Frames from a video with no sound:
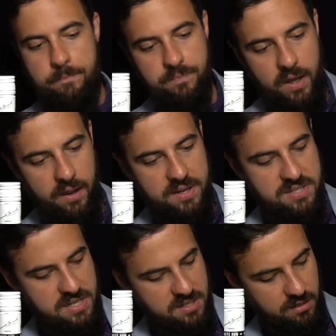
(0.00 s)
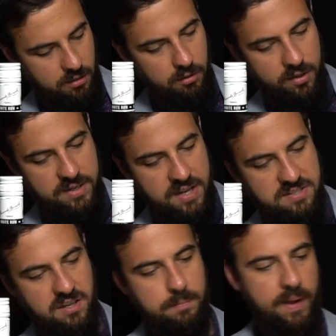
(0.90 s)
because these can all get nice
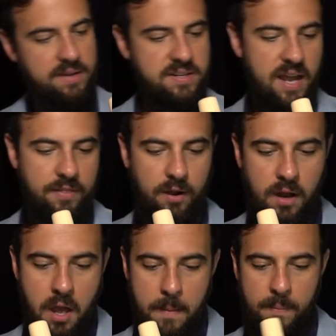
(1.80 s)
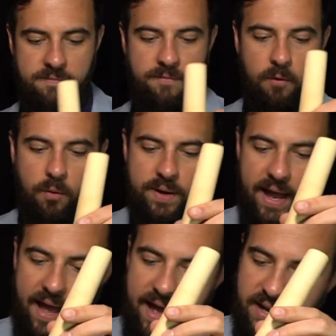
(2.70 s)
and combined together before we
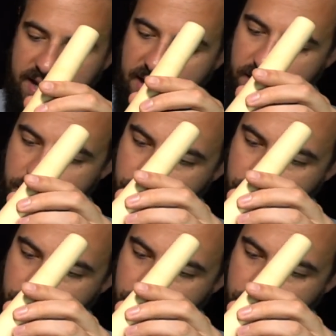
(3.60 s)
add in the